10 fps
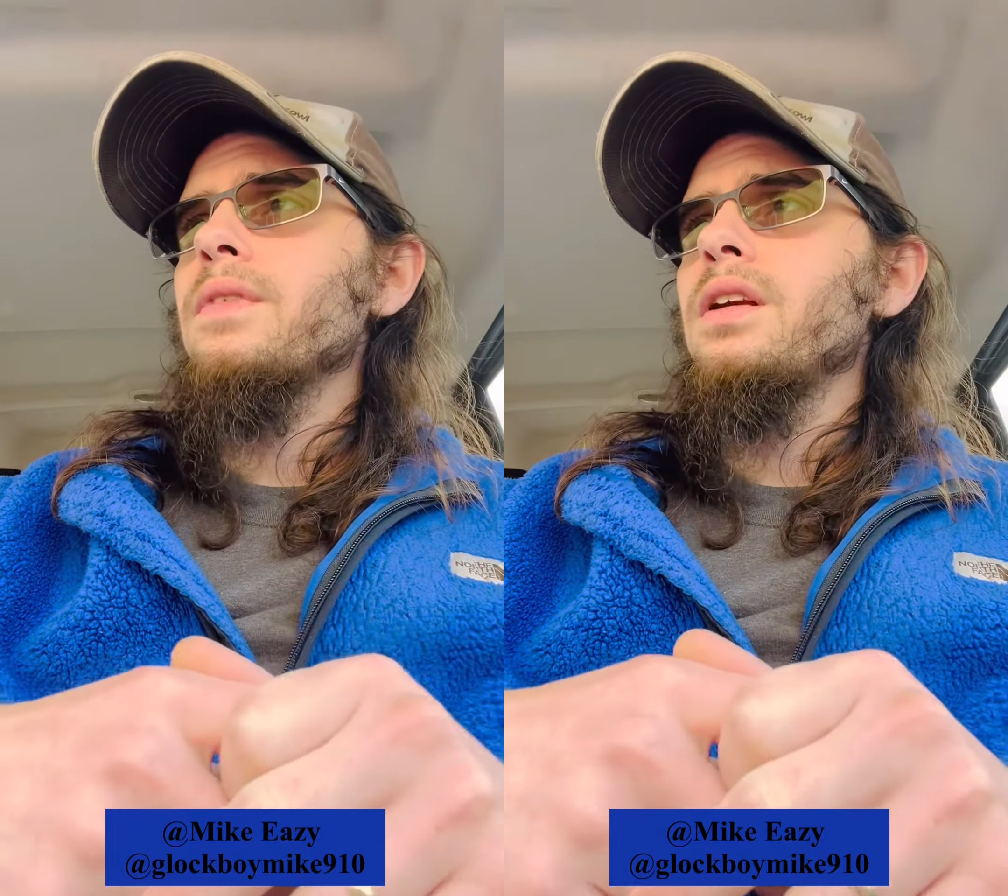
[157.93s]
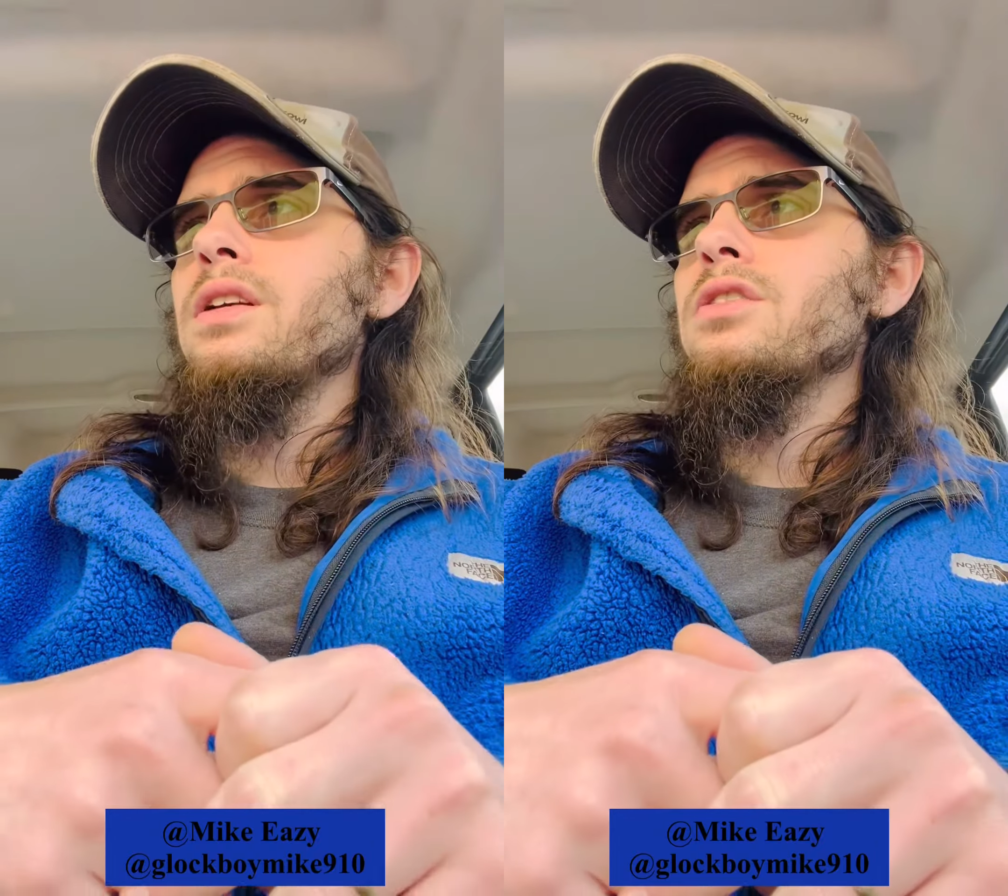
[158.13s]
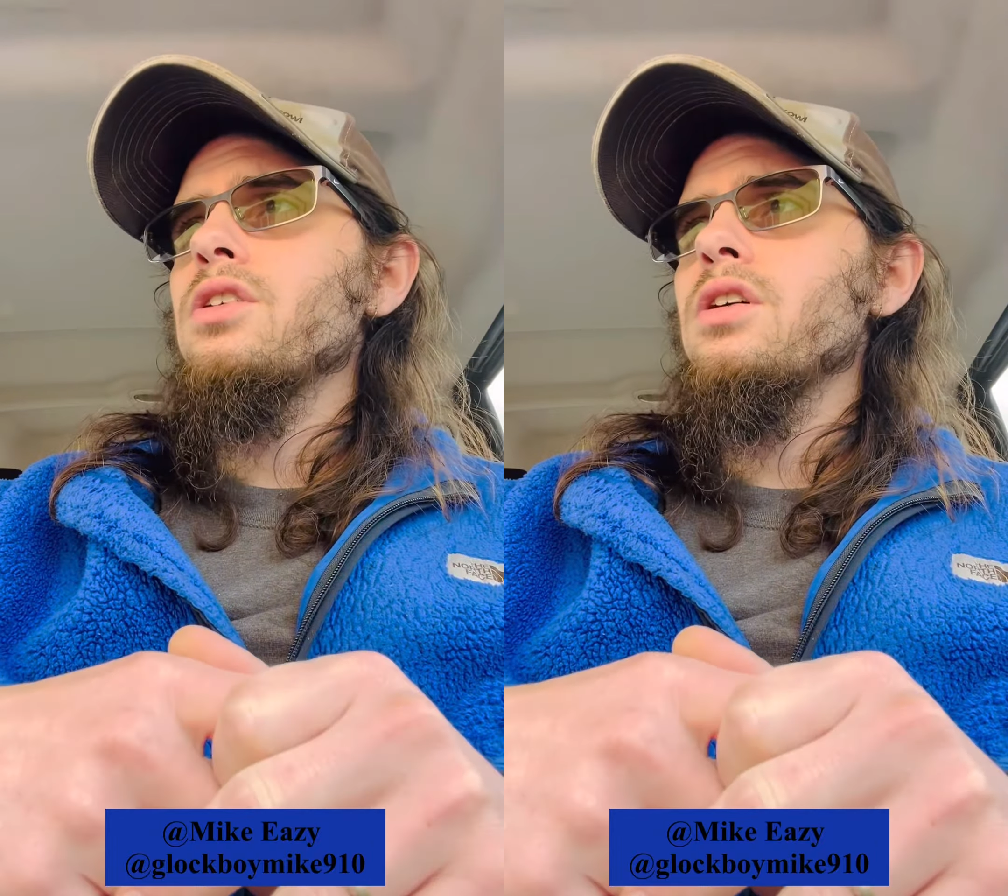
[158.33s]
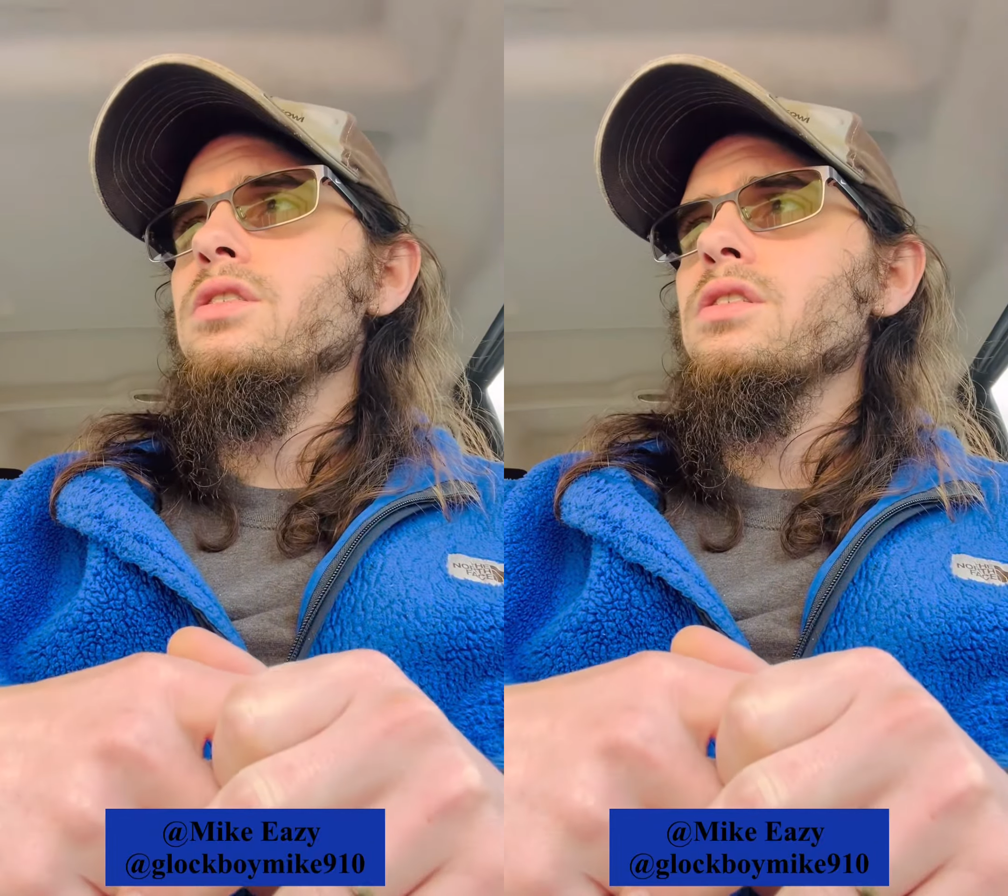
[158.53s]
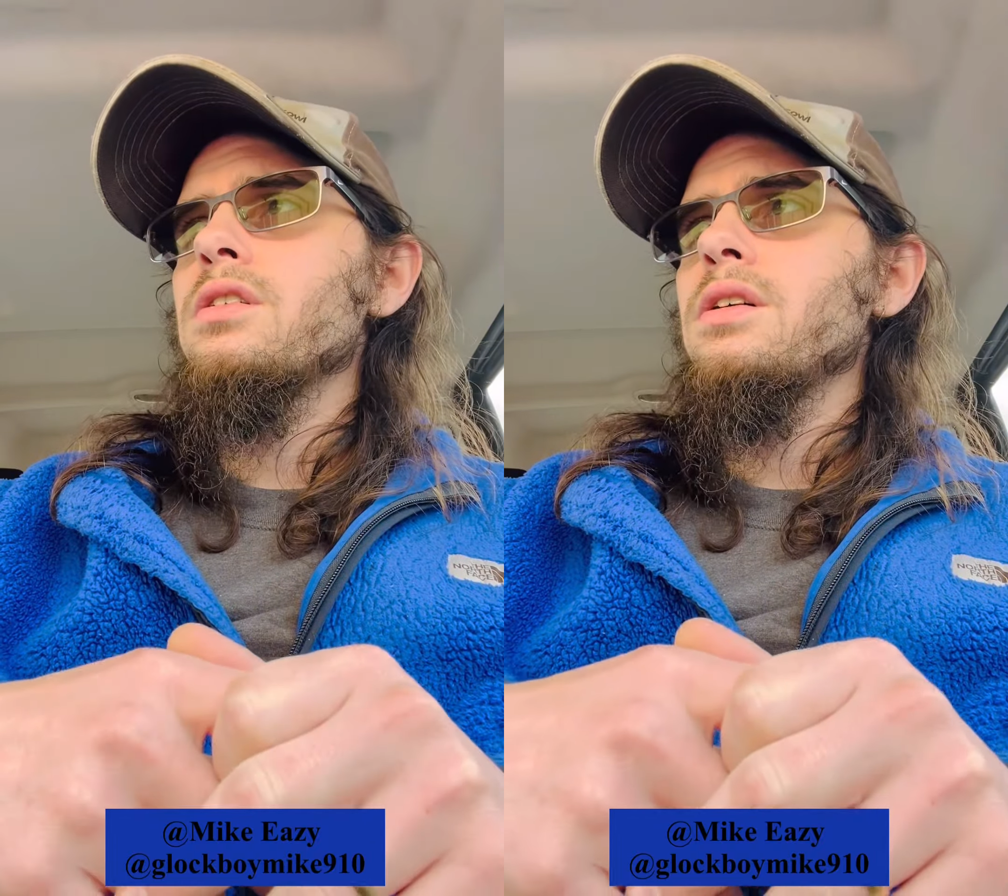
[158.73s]
and then
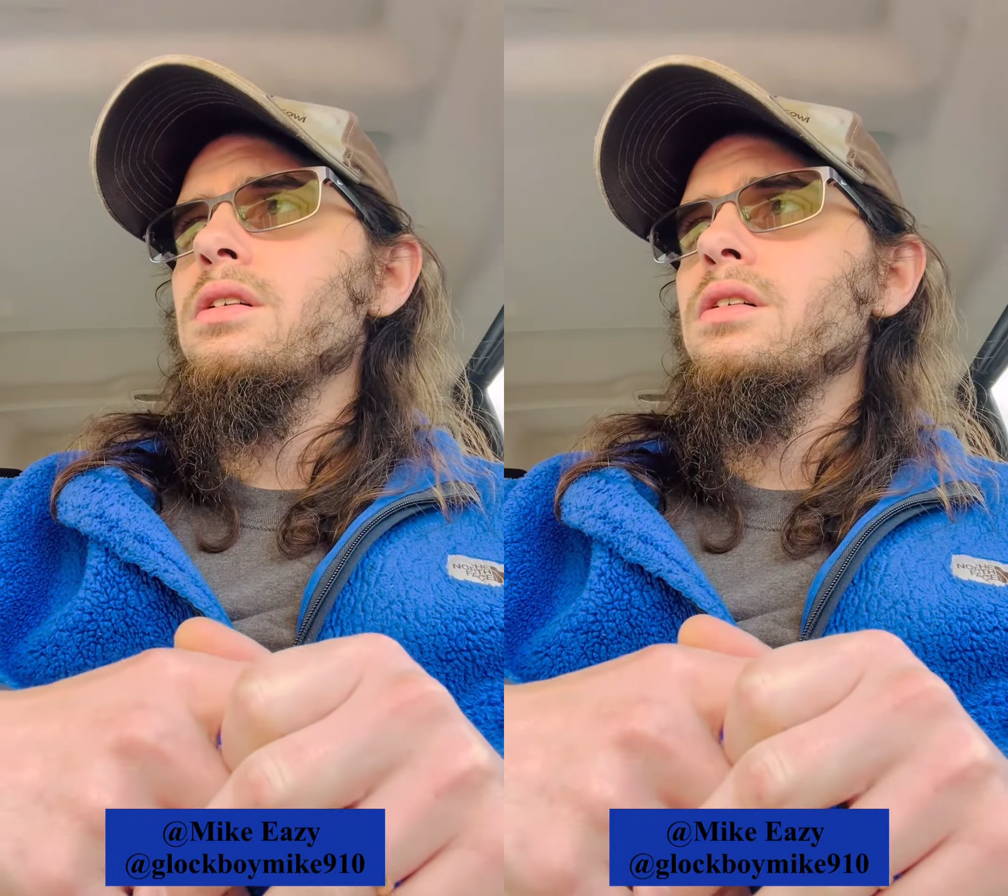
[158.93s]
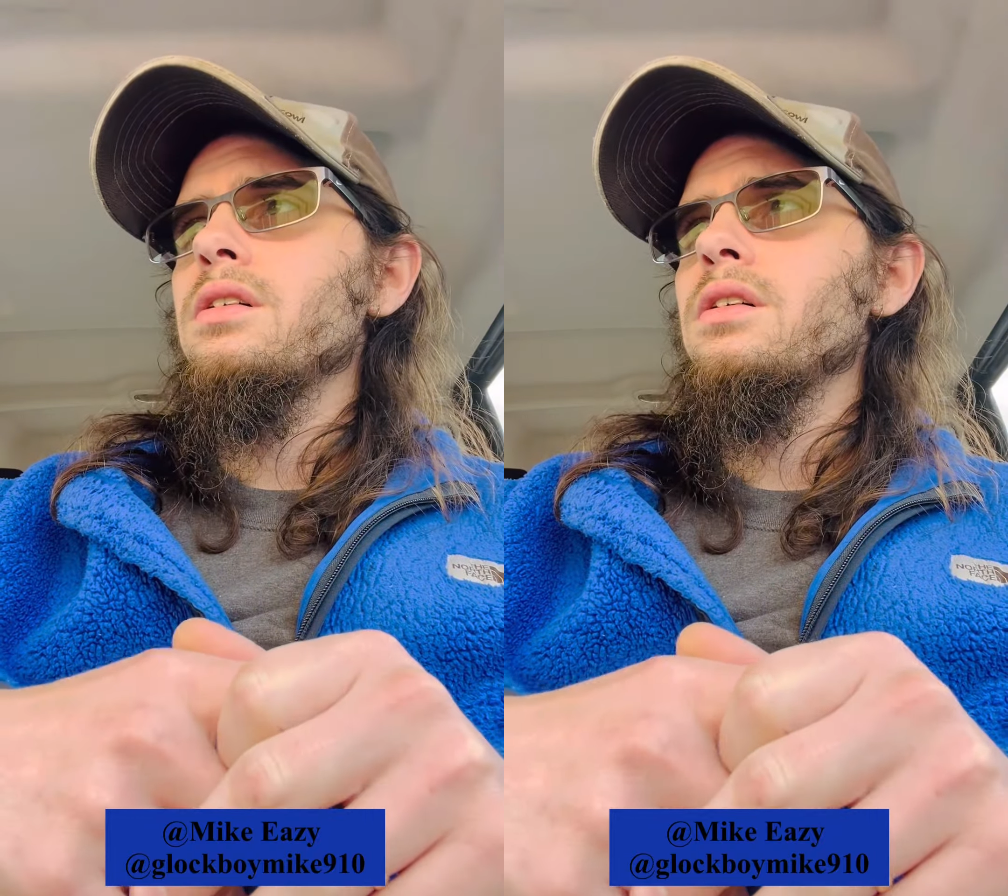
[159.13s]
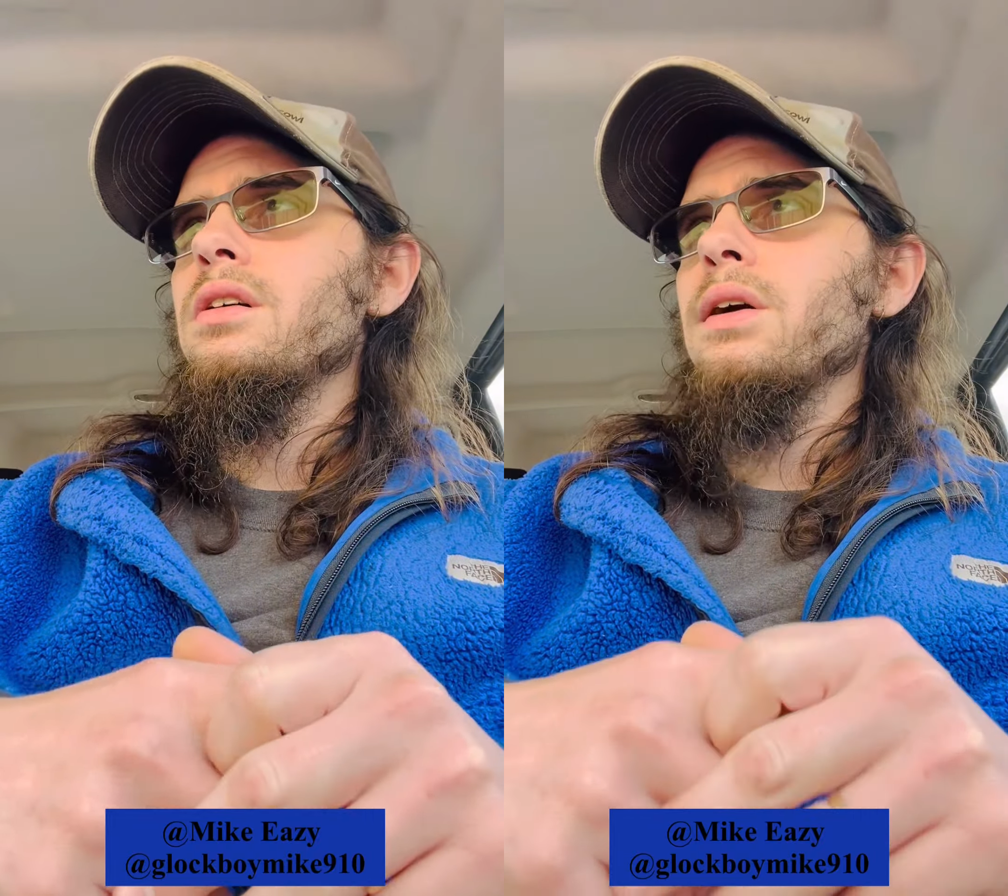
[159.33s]
Charleston, uh,